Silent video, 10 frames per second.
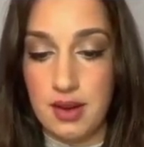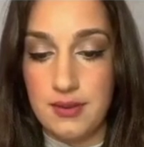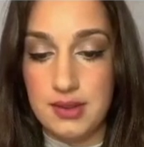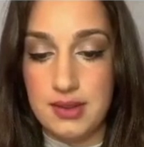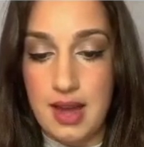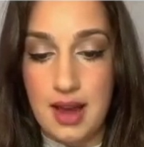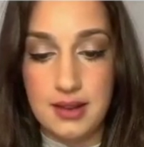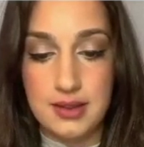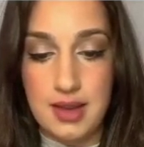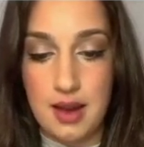if the
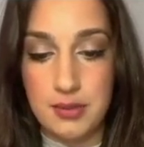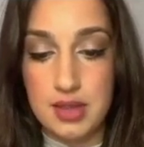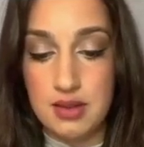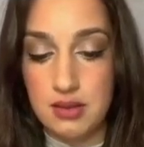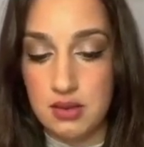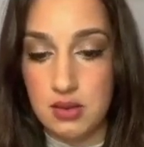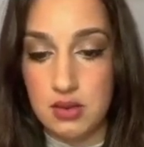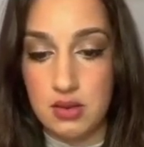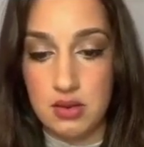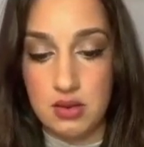stack is empty,
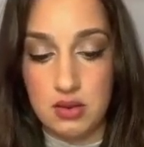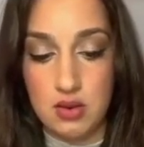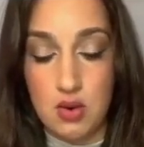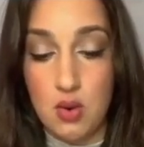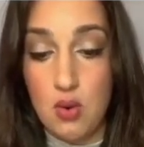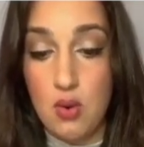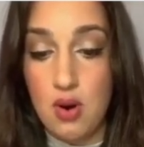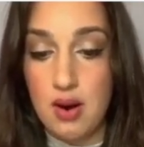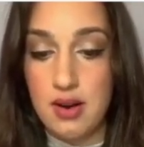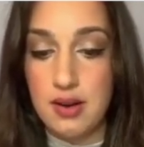
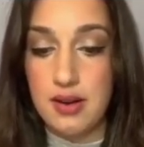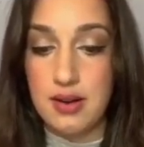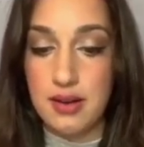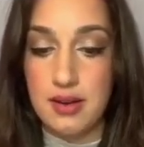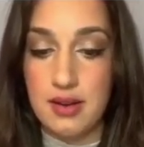or